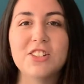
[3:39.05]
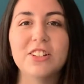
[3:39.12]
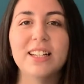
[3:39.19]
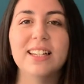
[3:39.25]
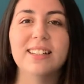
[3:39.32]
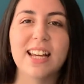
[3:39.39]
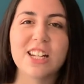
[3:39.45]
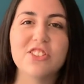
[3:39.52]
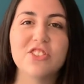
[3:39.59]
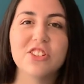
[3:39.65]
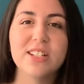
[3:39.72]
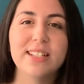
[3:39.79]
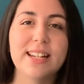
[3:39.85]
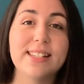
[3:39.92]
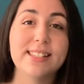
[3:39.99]
look at
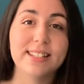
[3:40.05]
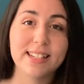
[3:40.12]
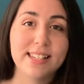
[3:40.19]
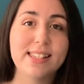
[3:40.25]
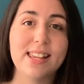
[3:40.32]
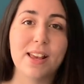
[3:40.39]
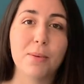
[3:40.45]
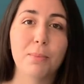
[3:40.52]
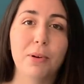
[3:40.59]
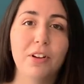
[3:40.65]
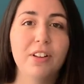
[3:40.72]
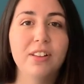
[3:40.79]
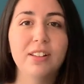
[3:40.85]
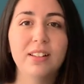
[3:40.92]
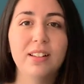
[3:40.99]
nitrogen as an
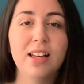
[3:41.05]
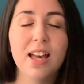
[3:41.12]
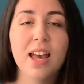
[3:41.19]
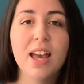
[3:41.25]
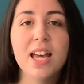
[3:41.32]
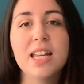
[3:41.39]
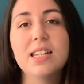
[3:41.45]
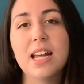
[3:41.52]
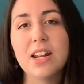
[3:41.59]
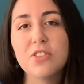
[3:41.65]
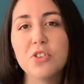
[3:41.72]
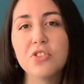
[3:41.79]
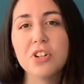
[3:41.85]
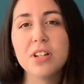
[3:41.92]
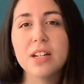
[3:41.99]
example.
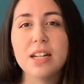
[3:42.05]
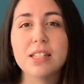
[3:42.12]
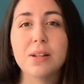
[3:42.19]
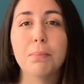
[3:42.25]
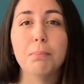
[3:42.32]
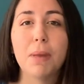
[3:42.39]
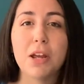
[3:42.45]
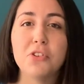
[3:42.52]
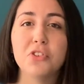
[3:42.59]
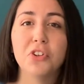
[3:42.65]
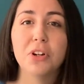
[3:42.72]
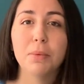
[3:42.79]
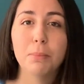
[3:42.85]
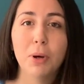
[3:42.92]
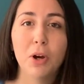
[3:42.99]
Nitrogen is a major
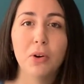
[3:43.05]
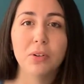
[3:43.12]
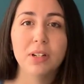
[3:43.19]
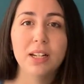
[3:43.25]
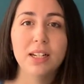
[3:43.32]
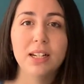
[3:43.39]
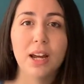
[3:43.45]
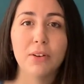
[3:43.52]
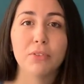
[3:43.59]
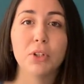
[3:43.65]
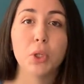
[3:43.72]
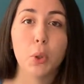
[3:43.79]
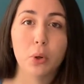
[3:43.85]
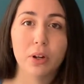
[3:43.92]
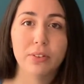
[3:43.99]
component of
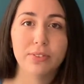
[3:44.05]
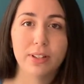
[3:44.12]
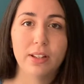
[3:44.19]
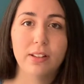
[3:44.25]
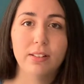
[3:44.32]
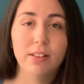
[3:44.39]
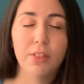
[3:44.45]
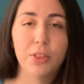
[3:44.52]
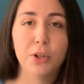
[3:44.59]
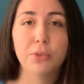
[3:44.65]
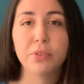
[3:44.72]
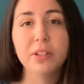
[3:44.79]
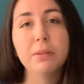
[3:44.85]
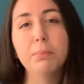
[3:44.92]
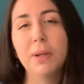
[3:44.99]
chlorophyll, the
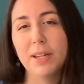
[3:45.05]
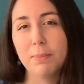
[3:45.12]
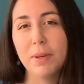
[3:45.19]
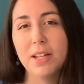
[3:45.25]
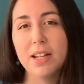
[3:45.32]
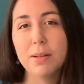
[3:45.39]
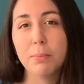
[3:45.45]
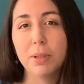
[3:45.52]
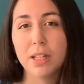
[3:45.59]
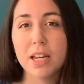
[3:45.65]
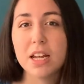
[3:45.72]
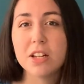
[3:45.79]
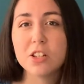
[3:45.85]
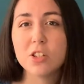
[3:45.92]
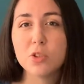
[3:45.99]
green pigment in
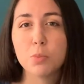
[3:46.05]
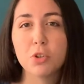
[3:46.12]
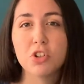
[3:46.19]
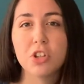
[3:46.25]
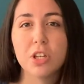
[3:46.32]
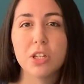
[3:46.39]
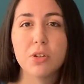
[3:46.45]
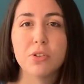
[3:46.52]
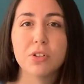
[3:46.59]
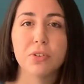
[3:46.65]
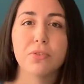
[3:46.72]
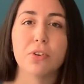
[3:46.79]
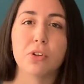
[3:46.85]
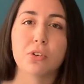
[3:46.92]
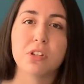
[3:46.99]
plants which they use to
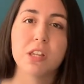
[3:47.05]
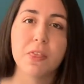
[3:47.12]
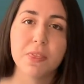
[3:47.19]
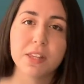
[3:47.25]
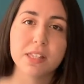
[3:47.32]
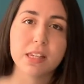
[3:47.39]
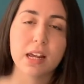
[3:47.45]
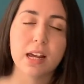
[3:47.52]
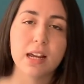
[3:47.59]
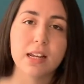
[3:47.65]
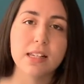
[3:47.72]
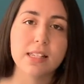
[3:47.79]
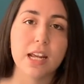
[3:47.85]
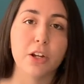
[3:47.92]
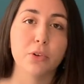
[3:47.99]

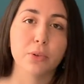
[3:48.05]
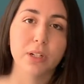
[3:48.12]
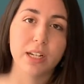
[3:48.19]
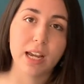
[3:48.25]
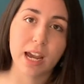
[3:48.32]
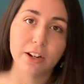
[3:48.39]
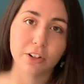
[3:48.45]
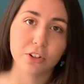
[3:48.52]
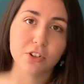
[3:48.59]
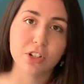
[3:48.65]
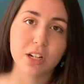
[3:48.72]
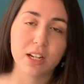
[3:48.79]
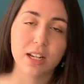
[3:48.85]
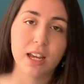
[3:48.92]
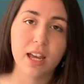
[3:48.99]
photosynthesize and create
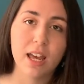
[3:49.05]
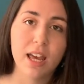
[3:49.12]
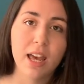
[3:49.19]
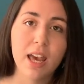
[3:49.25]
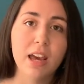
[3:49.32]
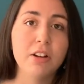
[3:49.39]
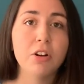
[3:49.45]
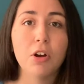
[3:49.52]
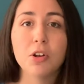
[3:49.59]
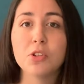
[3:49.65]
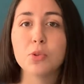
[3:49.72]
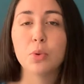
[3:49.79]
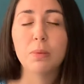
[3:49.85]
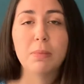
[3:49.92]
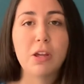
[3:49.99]
energy, and
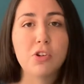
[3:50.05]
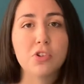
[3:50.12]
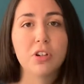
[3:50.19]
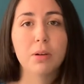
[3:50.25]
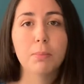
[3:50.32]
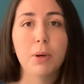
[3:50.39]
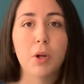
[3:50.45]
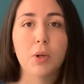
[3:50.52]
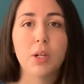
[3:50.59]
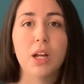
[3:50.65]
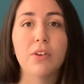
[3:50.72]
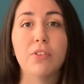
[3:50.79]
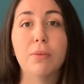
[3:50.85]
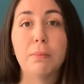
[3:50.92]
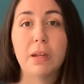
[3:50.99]
also a major component
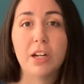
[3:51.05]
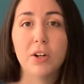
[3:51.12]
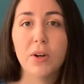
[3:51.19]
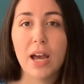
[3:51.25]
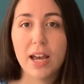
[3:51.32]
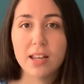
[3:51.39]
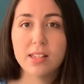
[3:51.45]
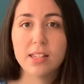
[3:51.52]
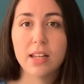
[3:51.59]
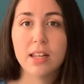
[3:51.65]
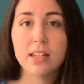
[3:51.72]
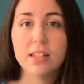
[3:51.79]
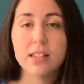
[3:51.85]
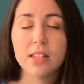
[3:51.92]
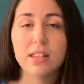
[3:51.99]
of amino
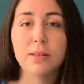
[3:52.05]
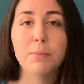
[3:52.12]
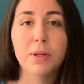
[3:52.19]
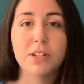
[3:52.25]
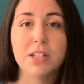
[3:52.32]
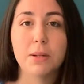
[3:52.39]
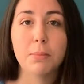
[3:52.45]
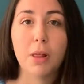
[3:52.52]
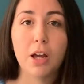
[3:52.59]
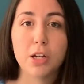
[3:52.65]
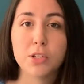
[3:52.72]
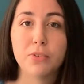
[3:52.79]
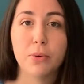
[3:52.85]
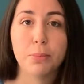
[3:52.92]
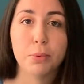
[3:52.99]
acids, the building
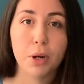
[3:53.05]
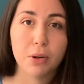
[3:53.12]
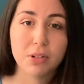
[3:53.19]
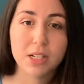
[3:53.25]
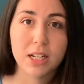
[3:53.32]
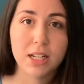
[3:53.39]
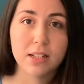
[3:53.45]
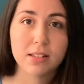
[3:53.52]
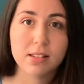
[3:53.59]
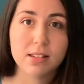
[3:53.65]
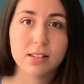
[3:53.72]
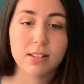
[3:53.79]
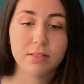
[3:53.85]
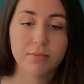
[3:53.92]
blocks for proteins.